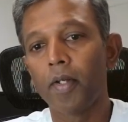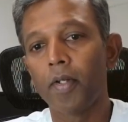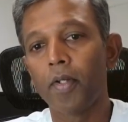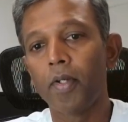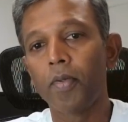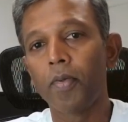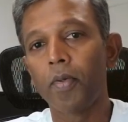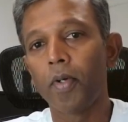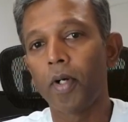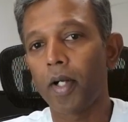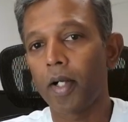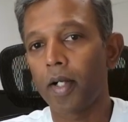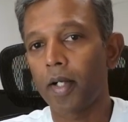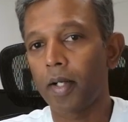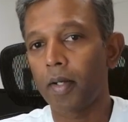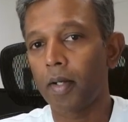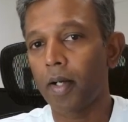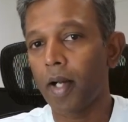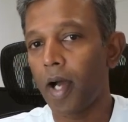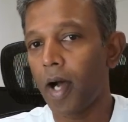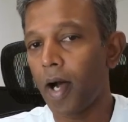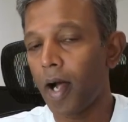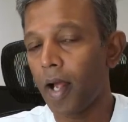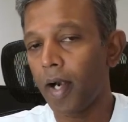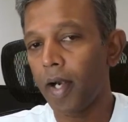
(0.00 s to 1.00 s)
your
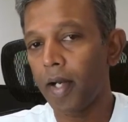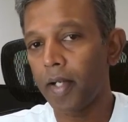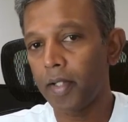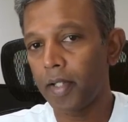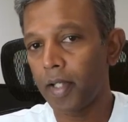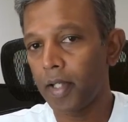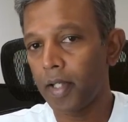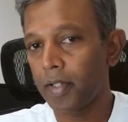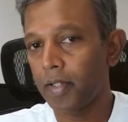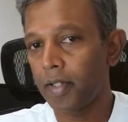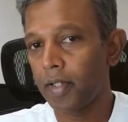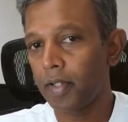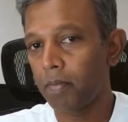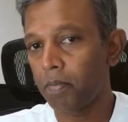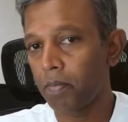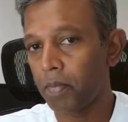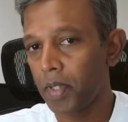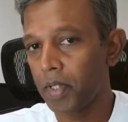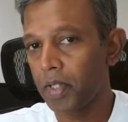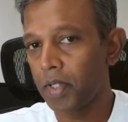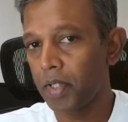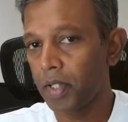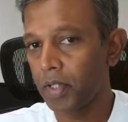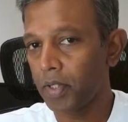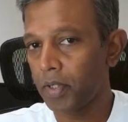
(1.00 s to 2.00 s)
organization
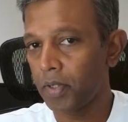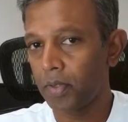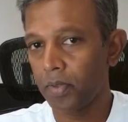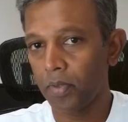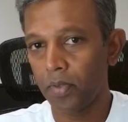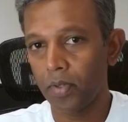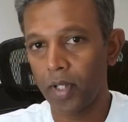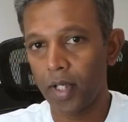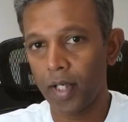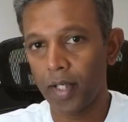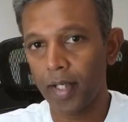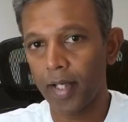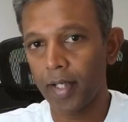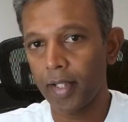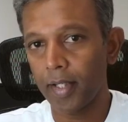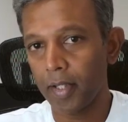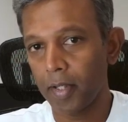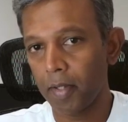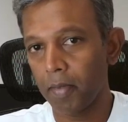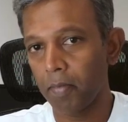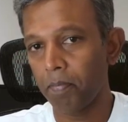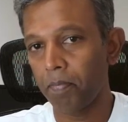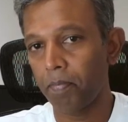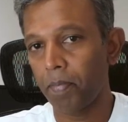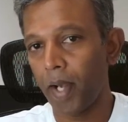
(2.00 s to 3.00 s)
business should not get
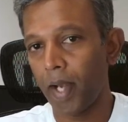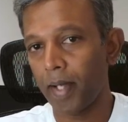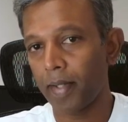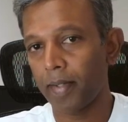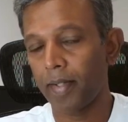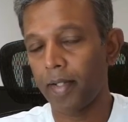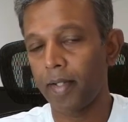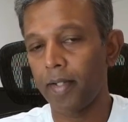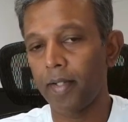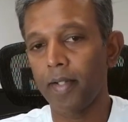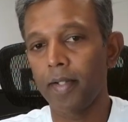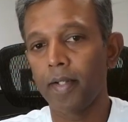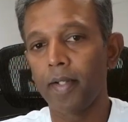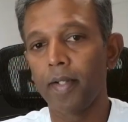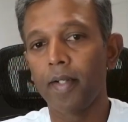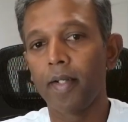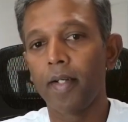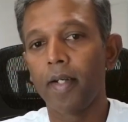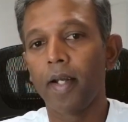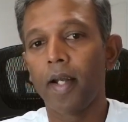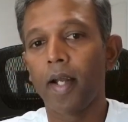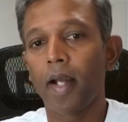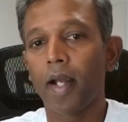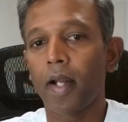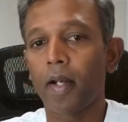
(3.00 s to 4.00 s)
impacted
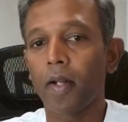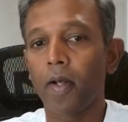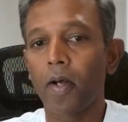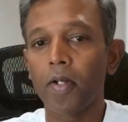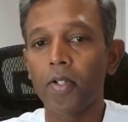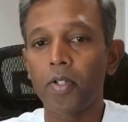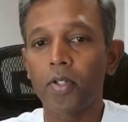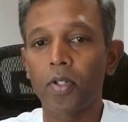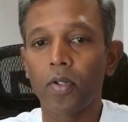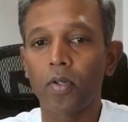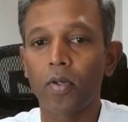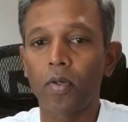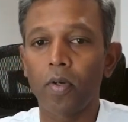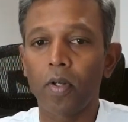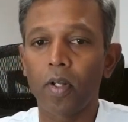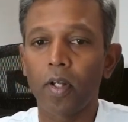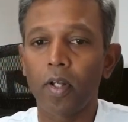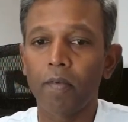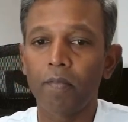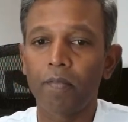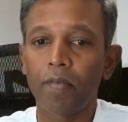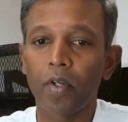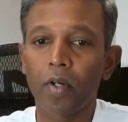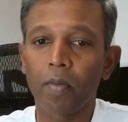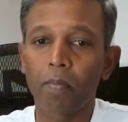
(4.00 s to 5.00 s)
and also
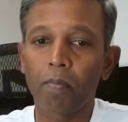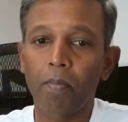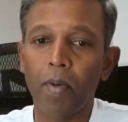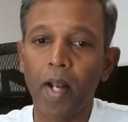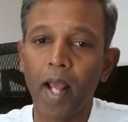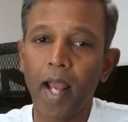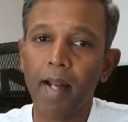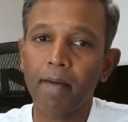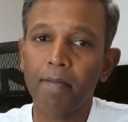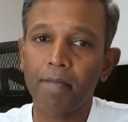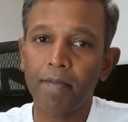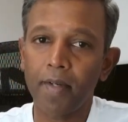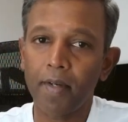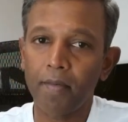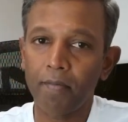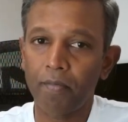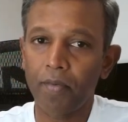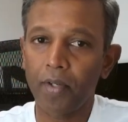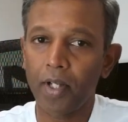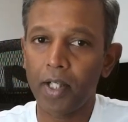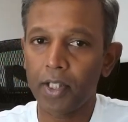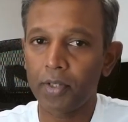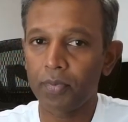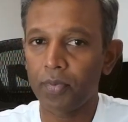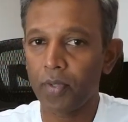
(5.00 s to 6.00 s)
if your platform
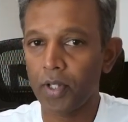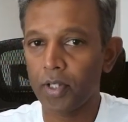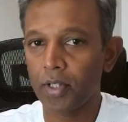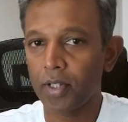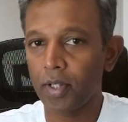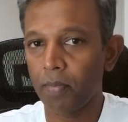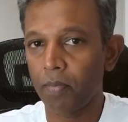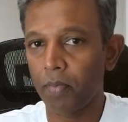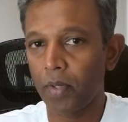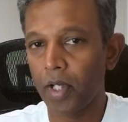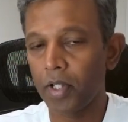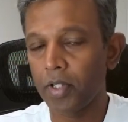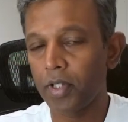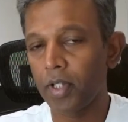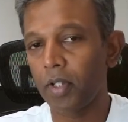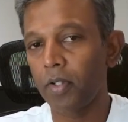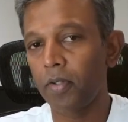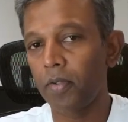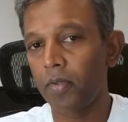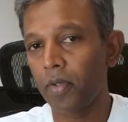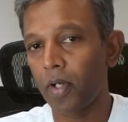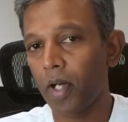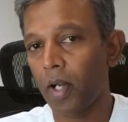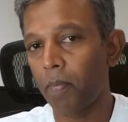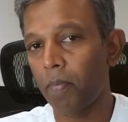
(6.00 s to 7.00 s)
fails for some reason
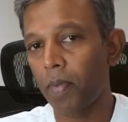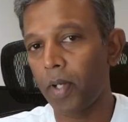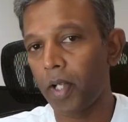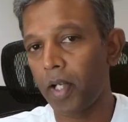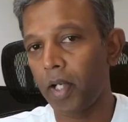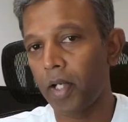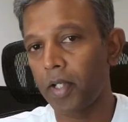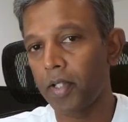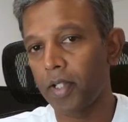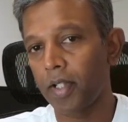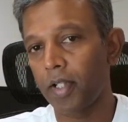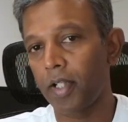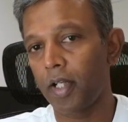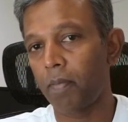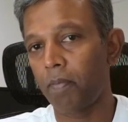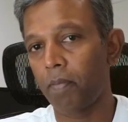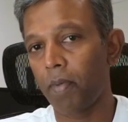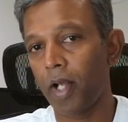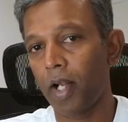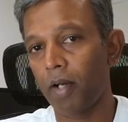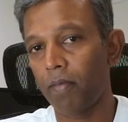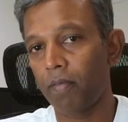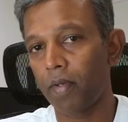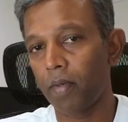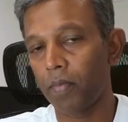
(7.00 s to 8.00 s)
your application and
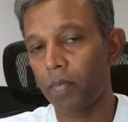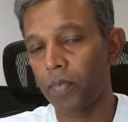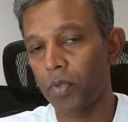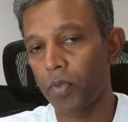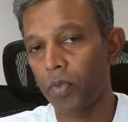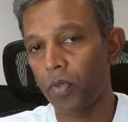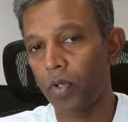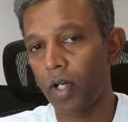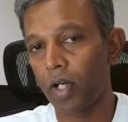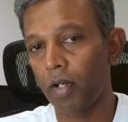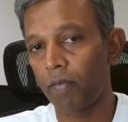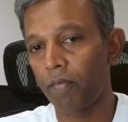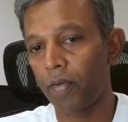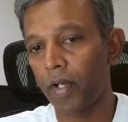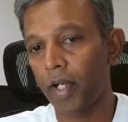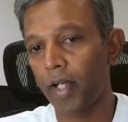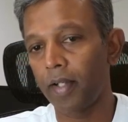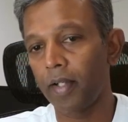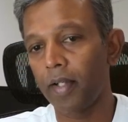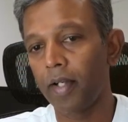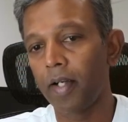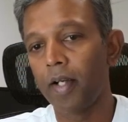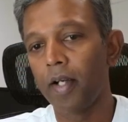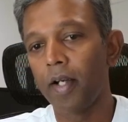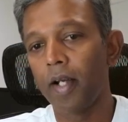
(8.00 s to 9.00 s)
platform should run
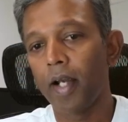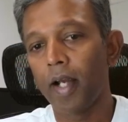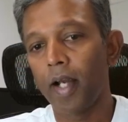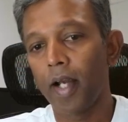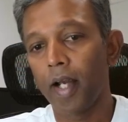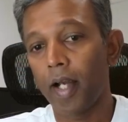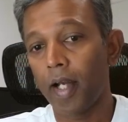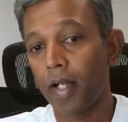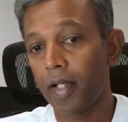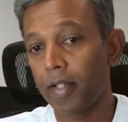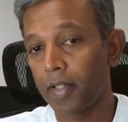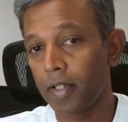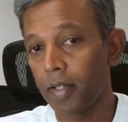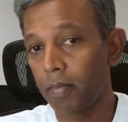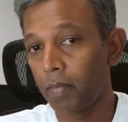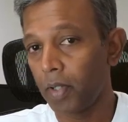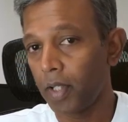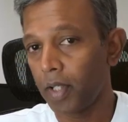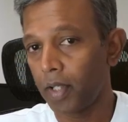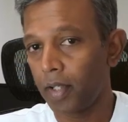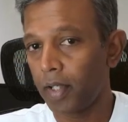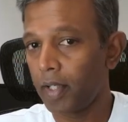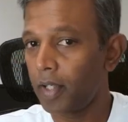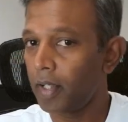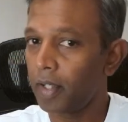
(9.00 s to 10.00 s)
fine and
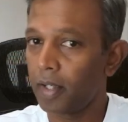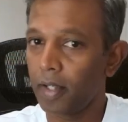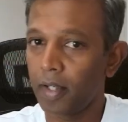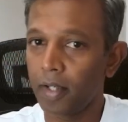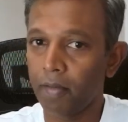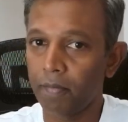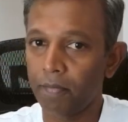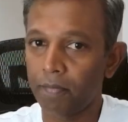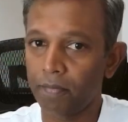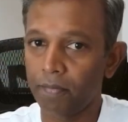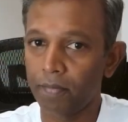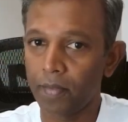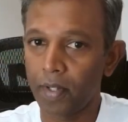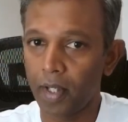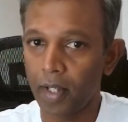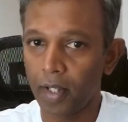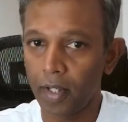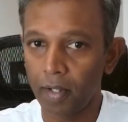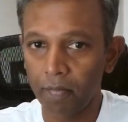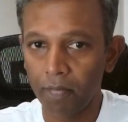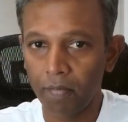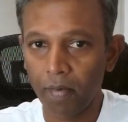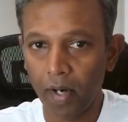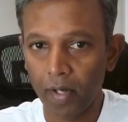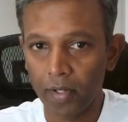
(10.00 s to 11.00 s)
similarly if the
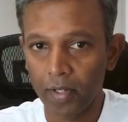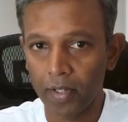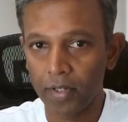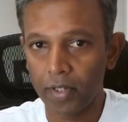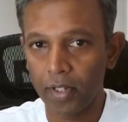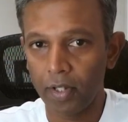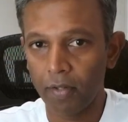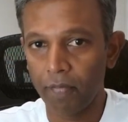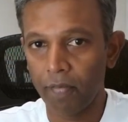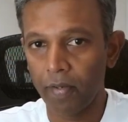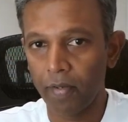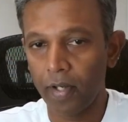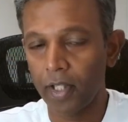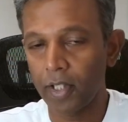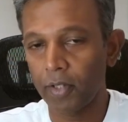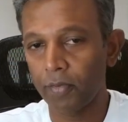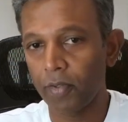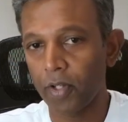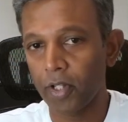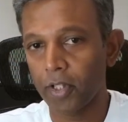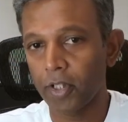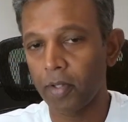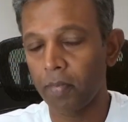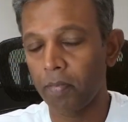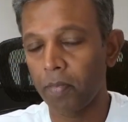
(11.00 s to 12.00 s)
infrastructure fails
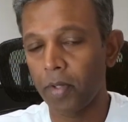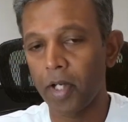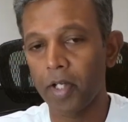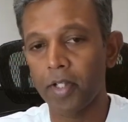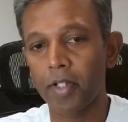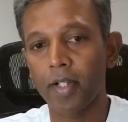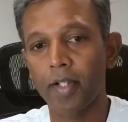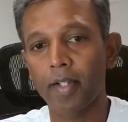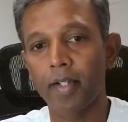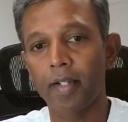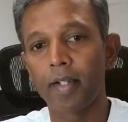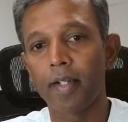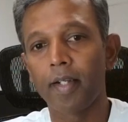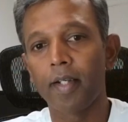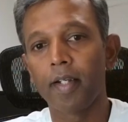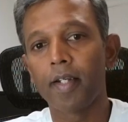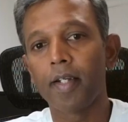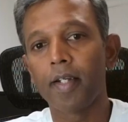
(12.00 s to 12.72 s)
for some reason